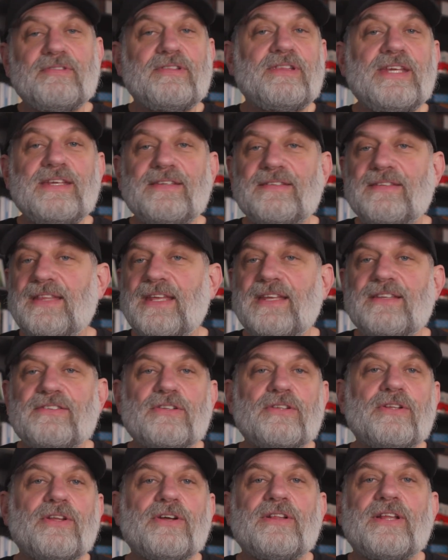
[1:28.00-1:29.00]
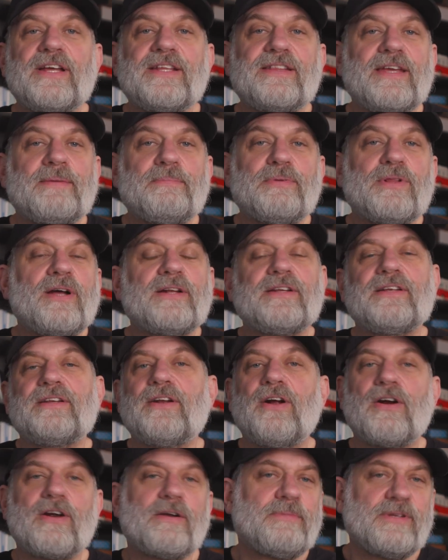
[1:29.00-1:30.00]
these things look like they belonged in
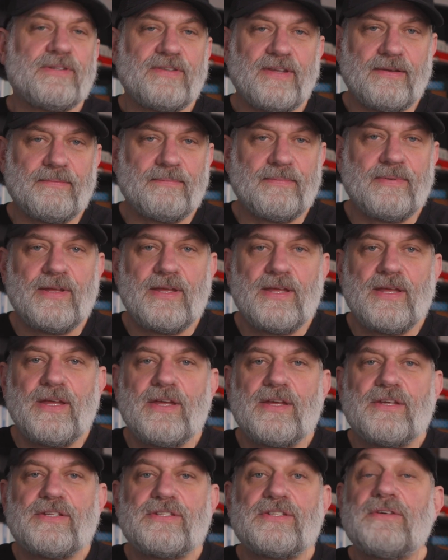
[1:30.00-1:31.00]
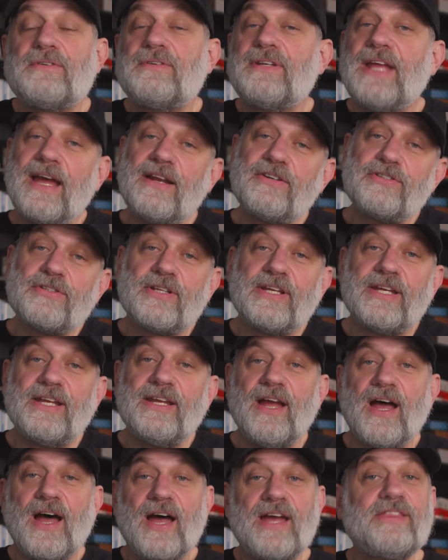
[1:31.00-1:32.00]
an art museum. So
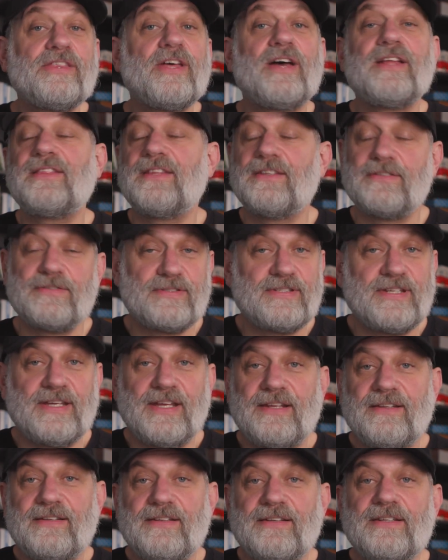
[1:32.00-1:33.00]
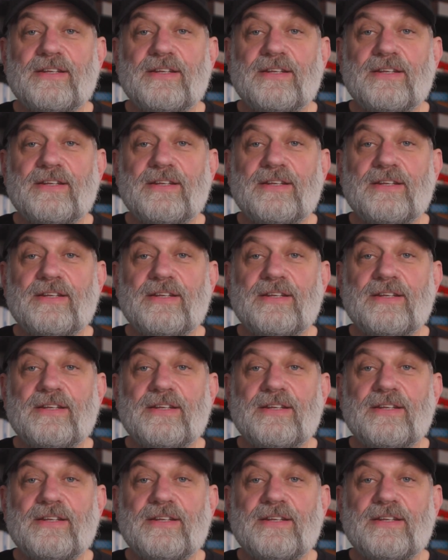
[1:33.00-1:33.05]
naturally, I thought this was it.